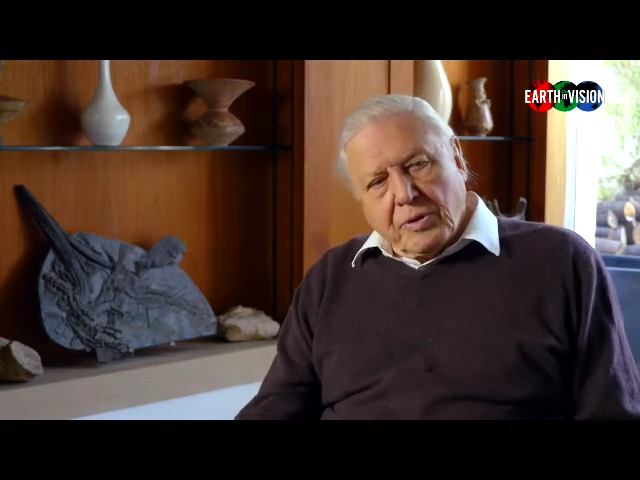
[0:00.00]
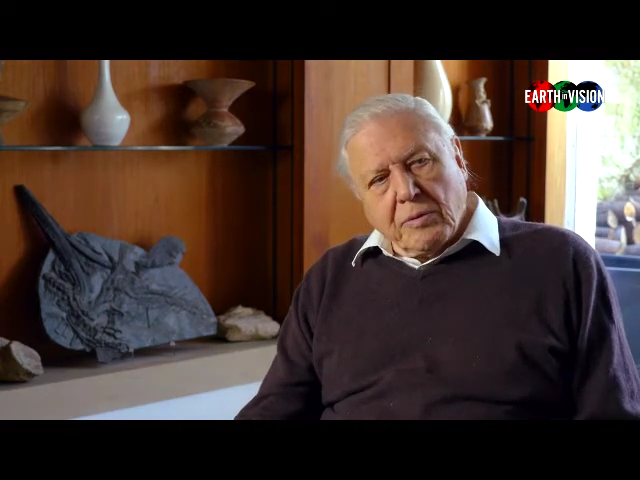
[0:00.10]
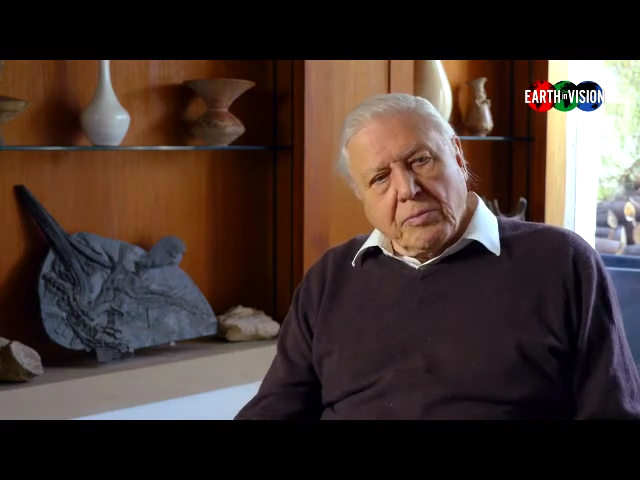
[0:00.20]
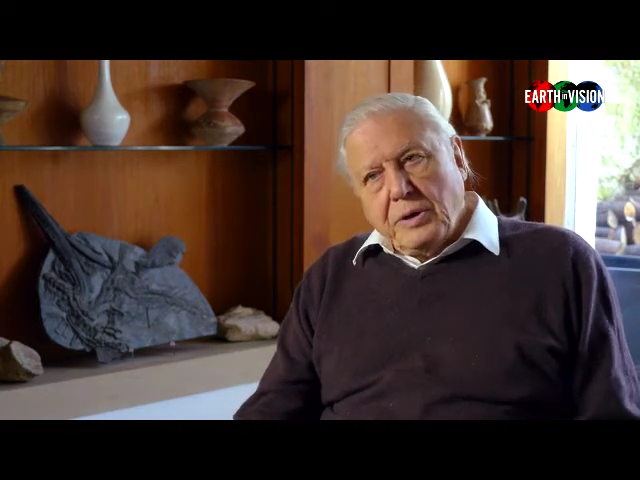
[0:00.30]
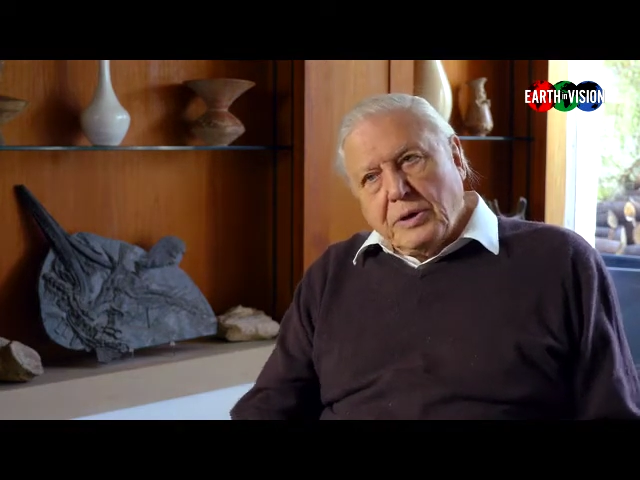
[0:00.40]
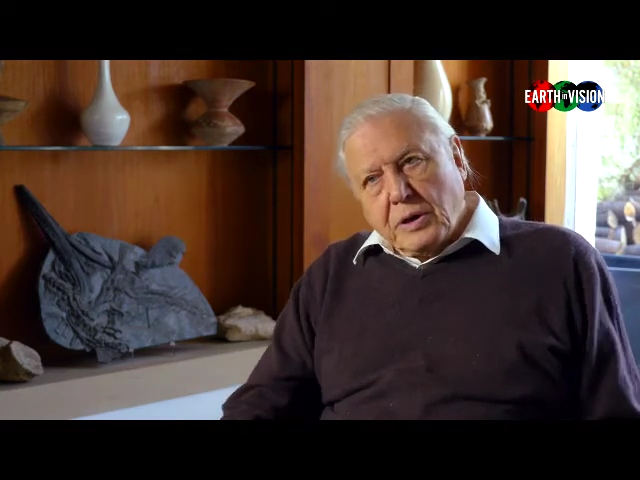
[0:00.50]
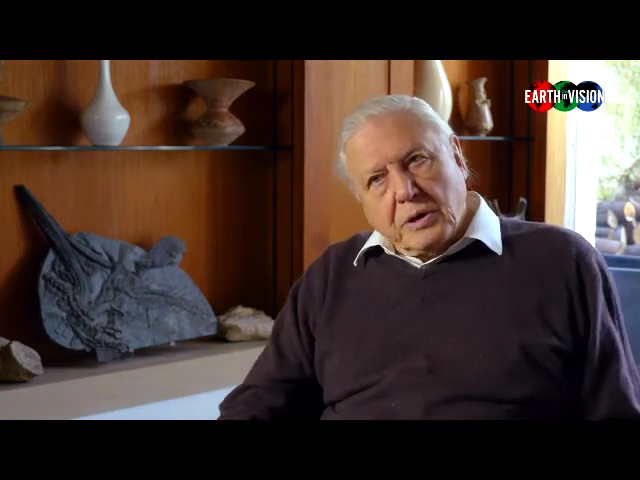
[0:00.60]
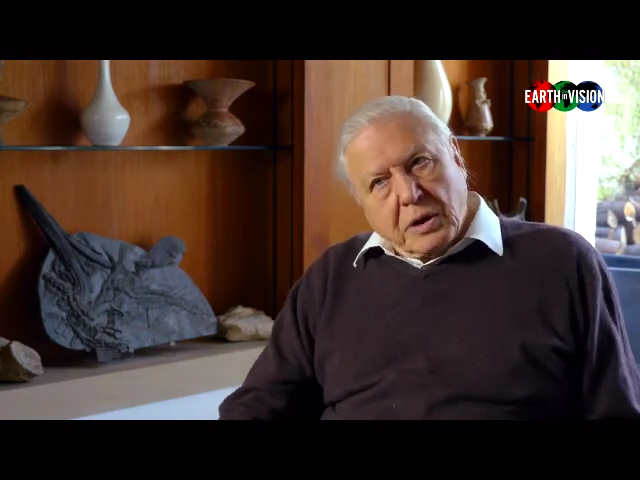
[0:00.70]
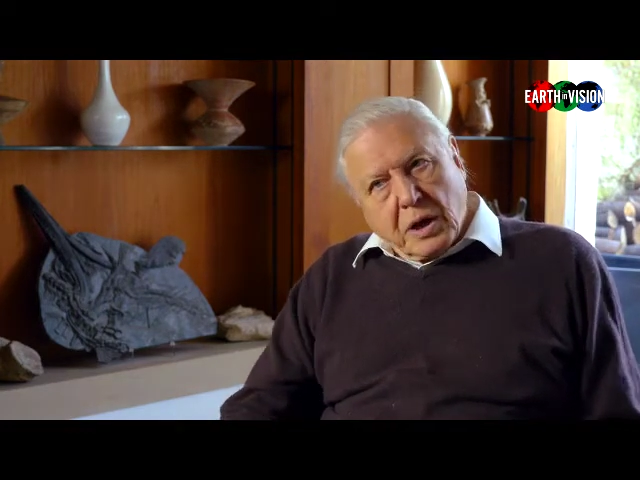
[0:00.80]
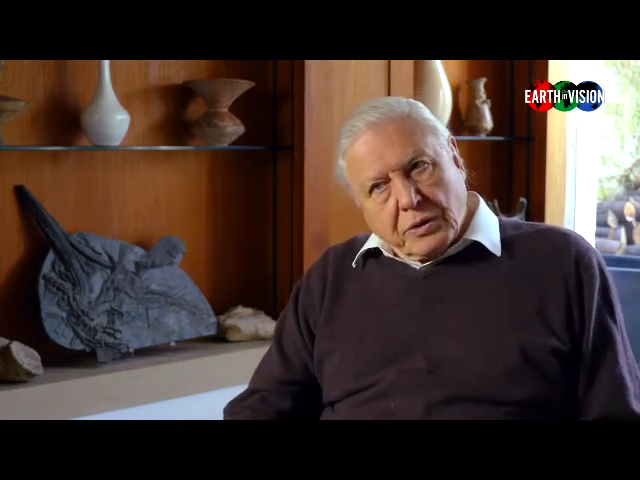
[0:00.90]
and we
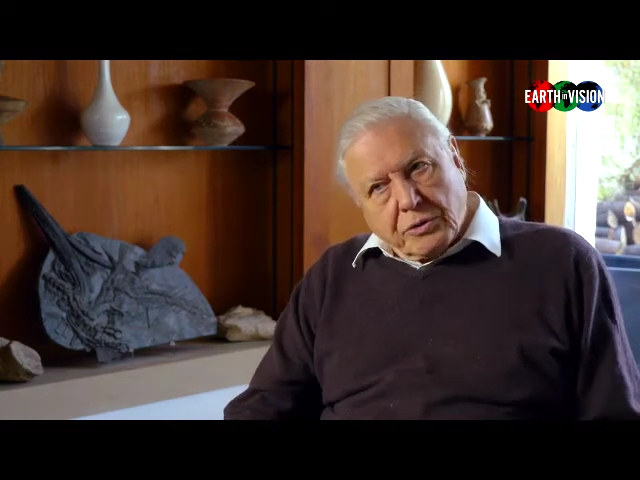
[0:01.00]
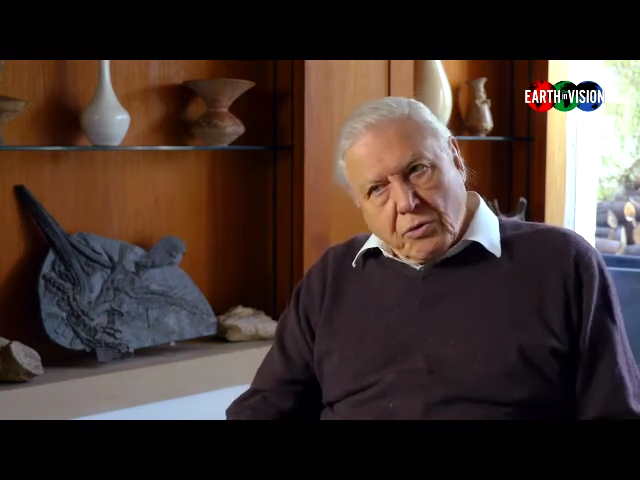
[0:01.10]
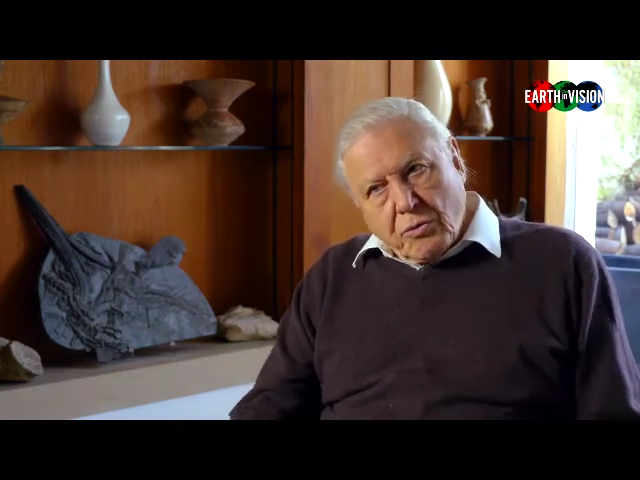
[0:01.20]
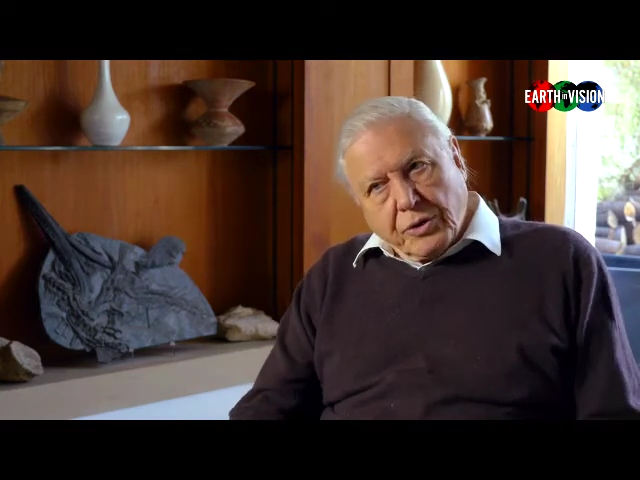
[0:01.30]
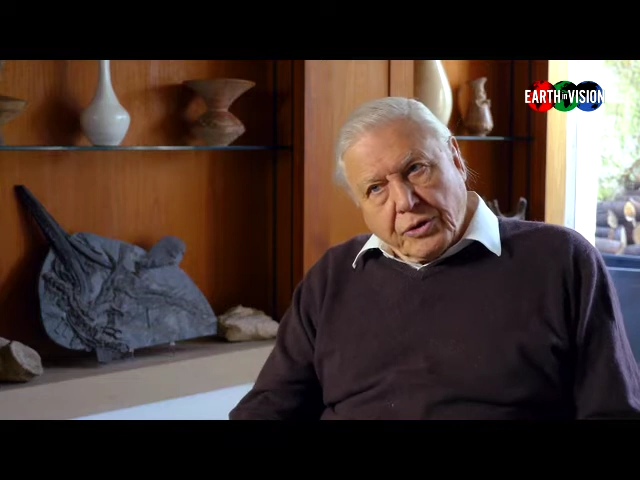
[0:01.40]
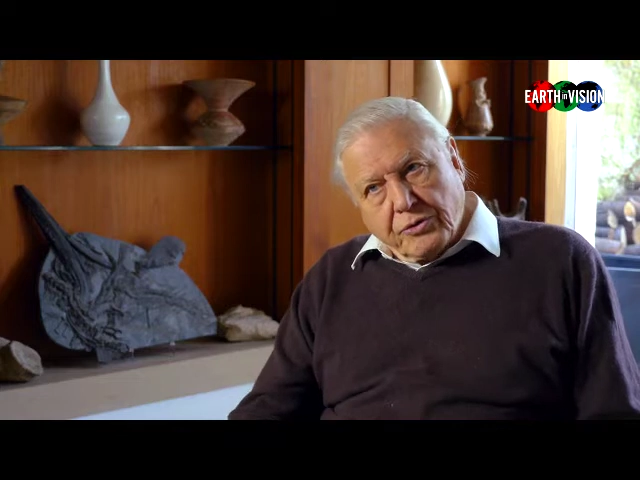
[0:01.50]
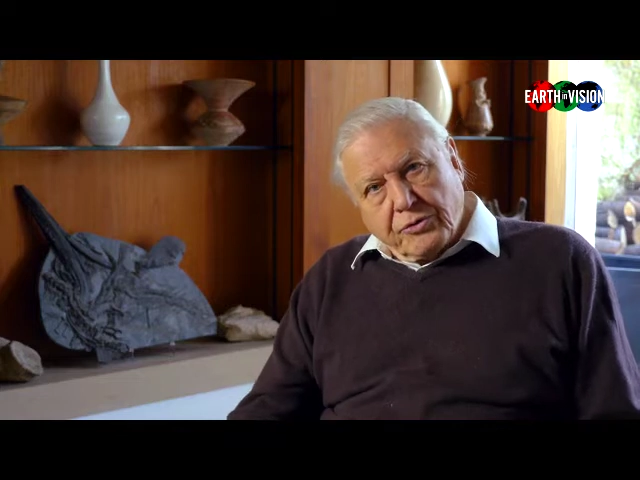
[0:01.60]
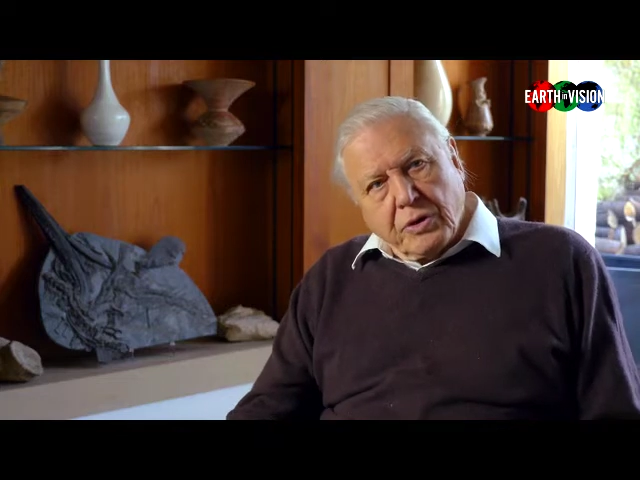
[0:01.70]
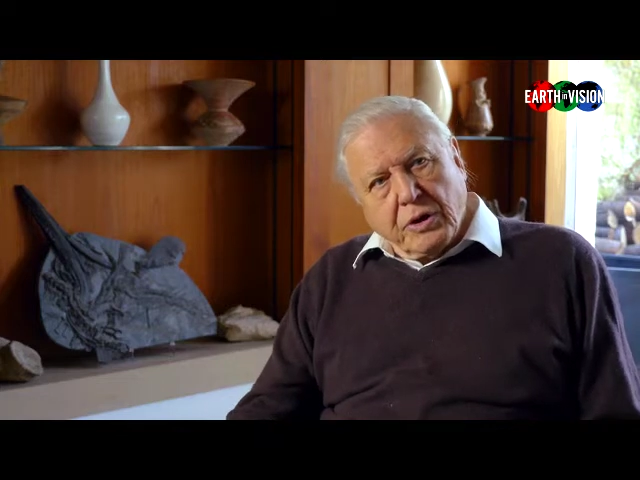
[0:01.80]
didn't cut corners.